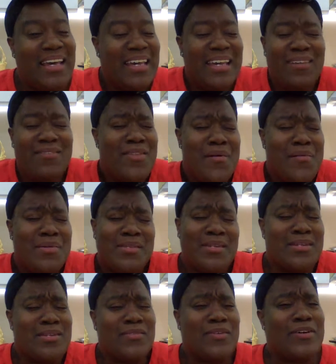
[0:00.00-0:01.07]
even though it wasn't
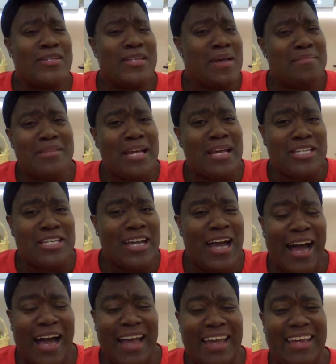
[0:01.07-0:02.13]
his first time touching
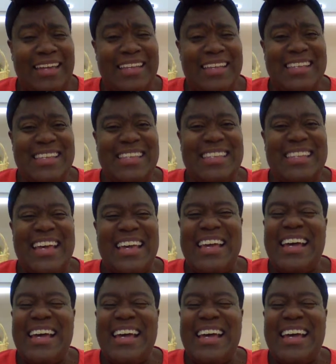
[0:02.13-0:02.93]
ice,